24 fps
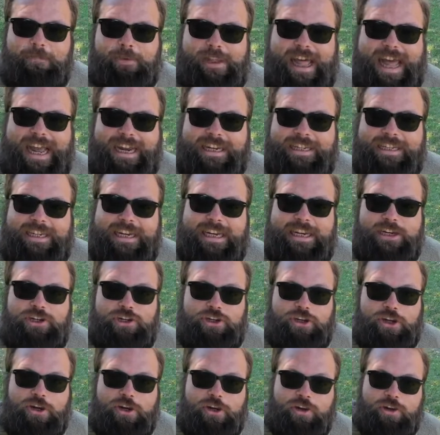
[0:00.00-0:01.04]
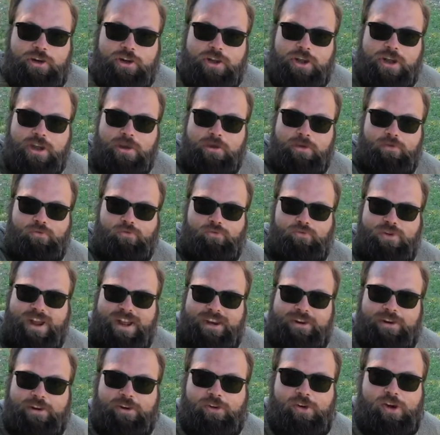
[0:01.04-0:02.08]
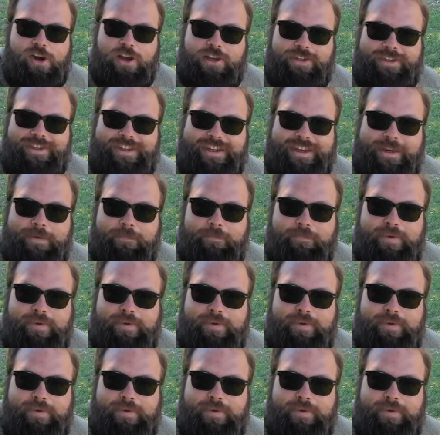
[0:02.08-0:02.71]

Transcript: black t-shirt. Written across it in